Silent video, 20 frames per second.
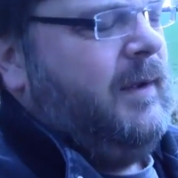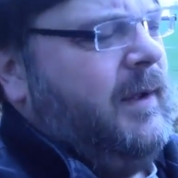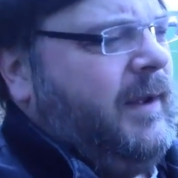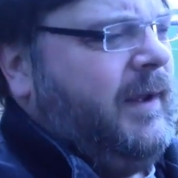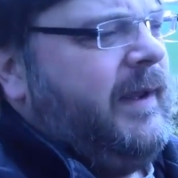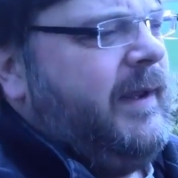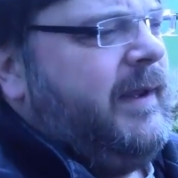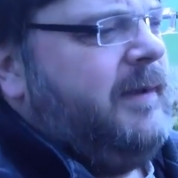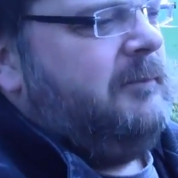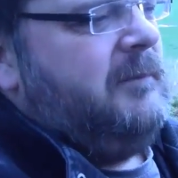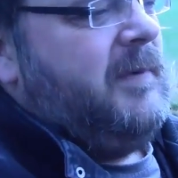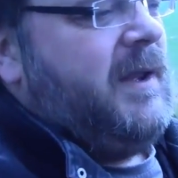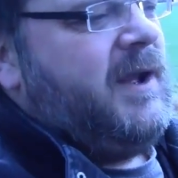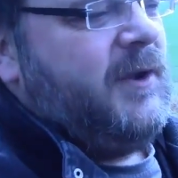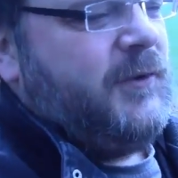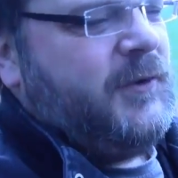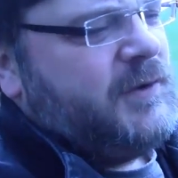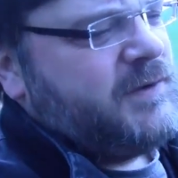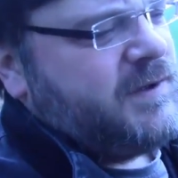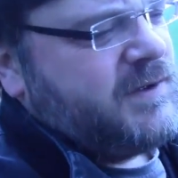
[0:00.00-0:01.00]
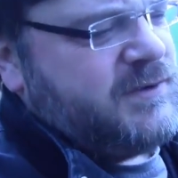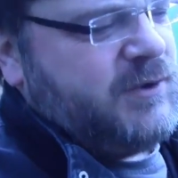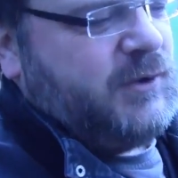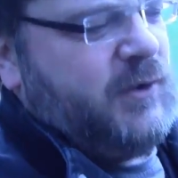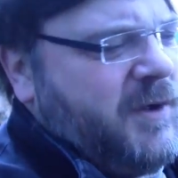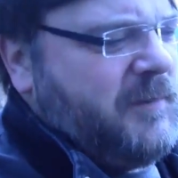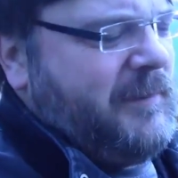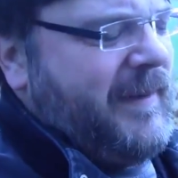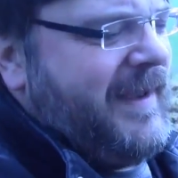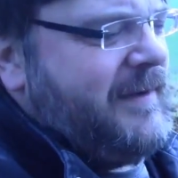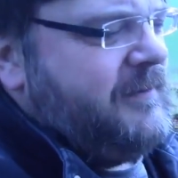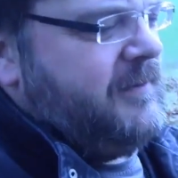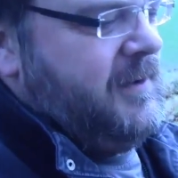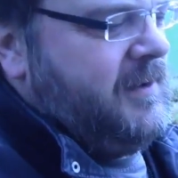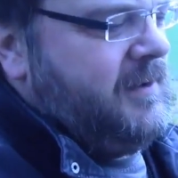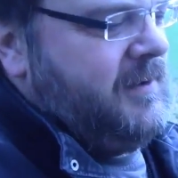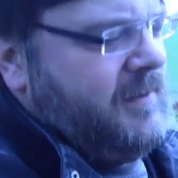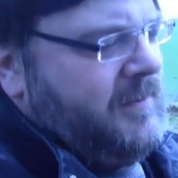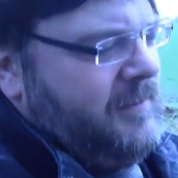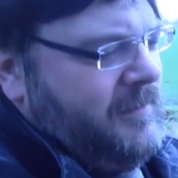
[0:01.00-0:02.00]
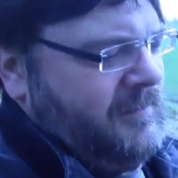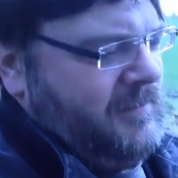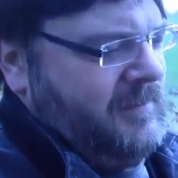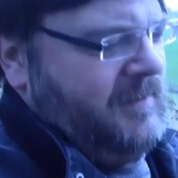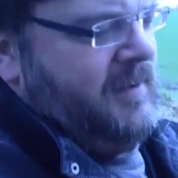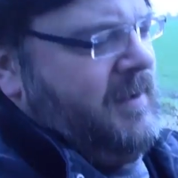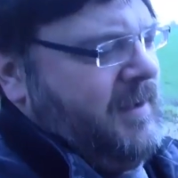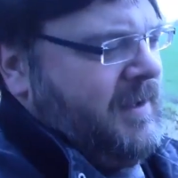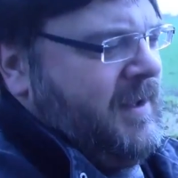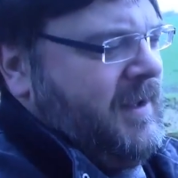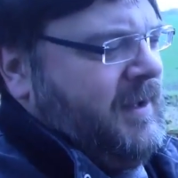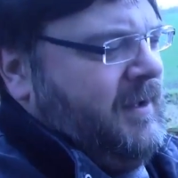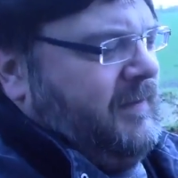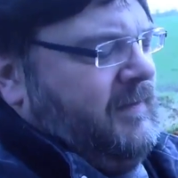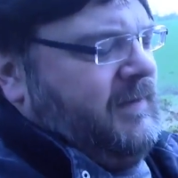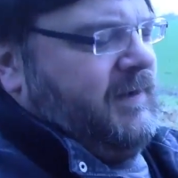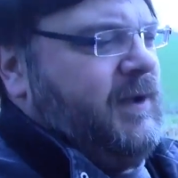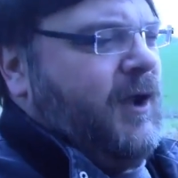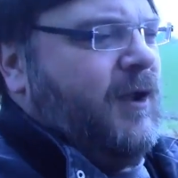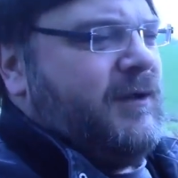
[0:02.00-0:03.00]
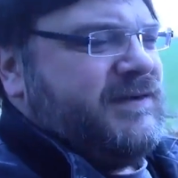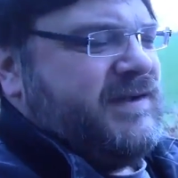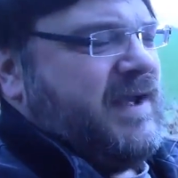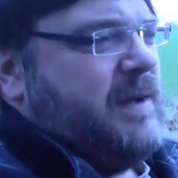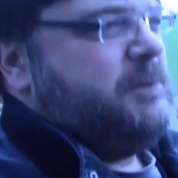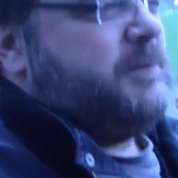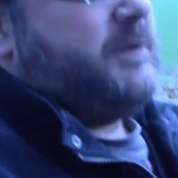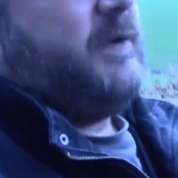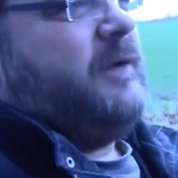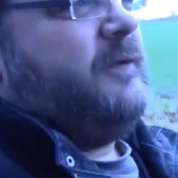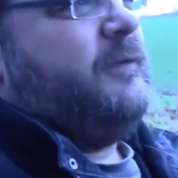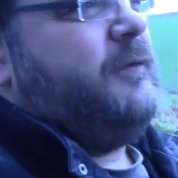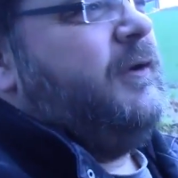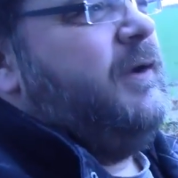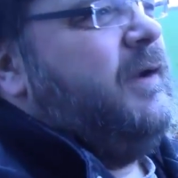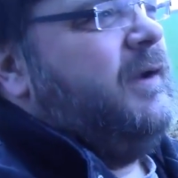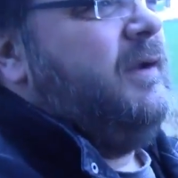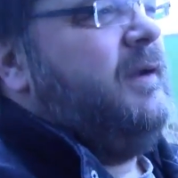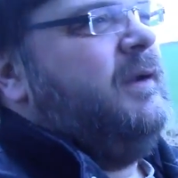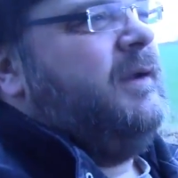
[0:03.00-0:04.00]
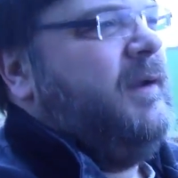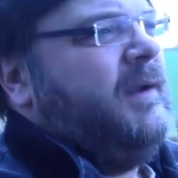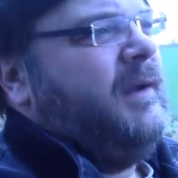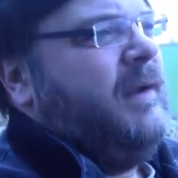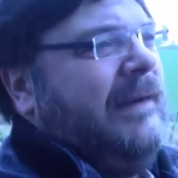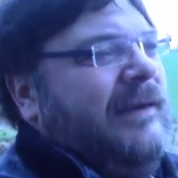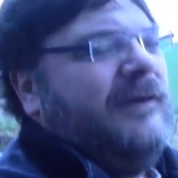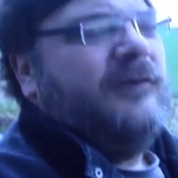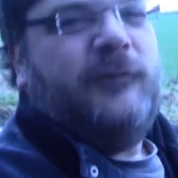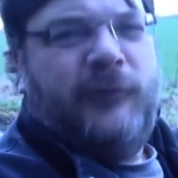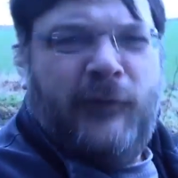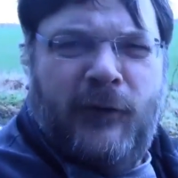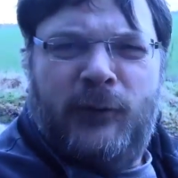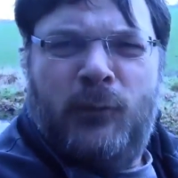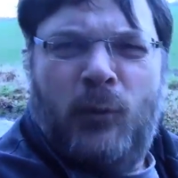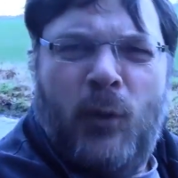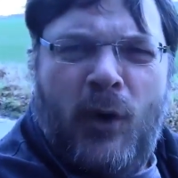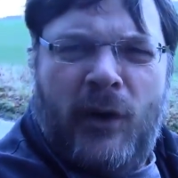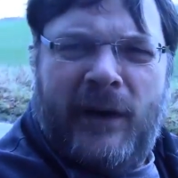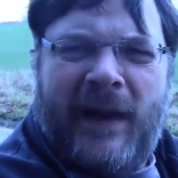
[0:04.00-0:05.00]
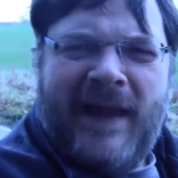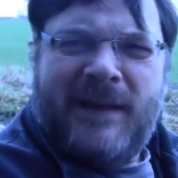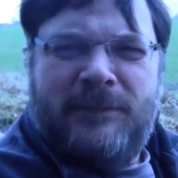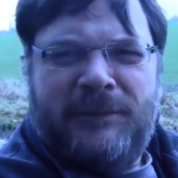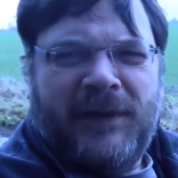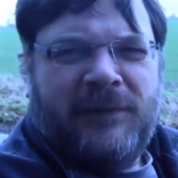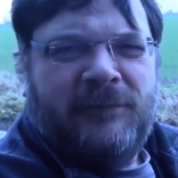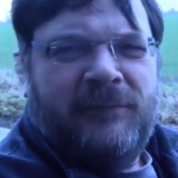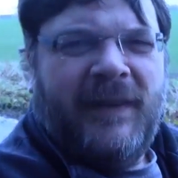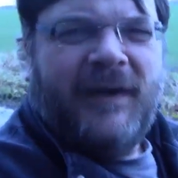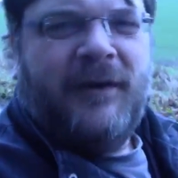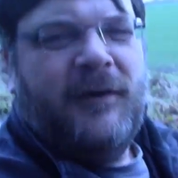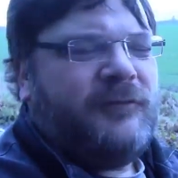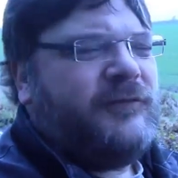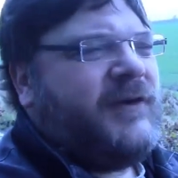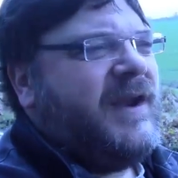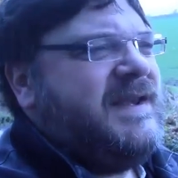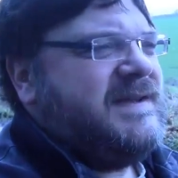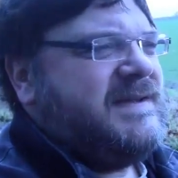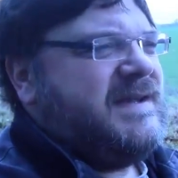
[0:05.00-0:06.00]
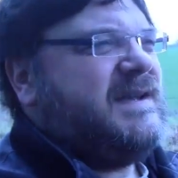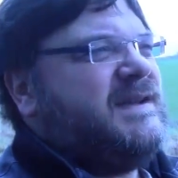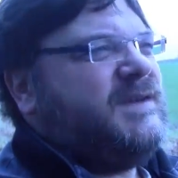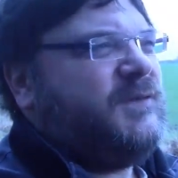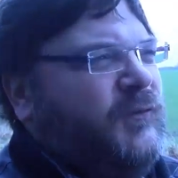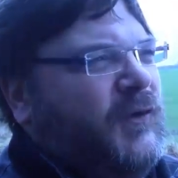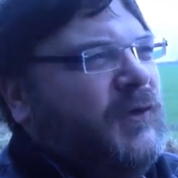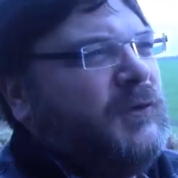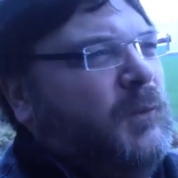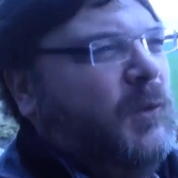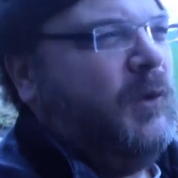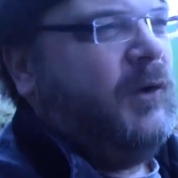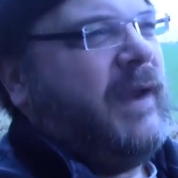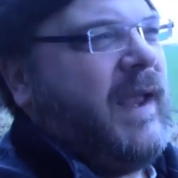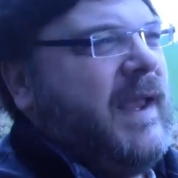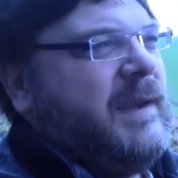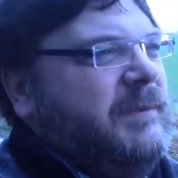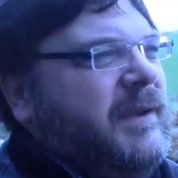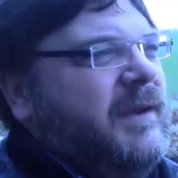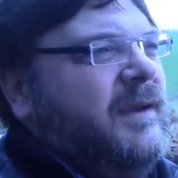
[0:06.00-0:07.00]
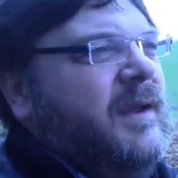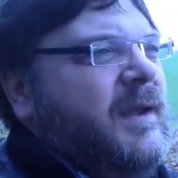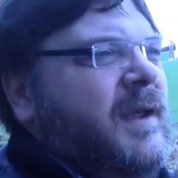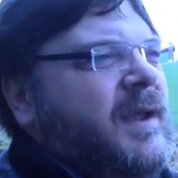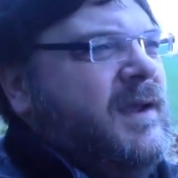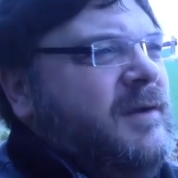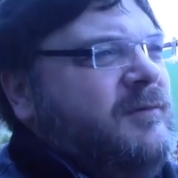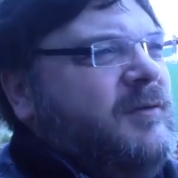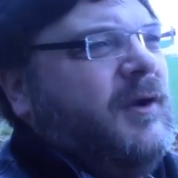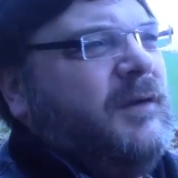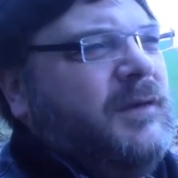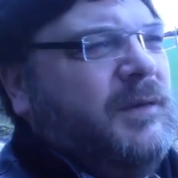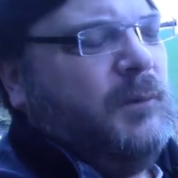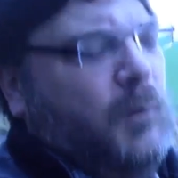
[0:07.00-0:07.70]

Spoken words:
And I thought I'd talk about the concept of fun wargaming. Now I phrased it as fun wargaming rather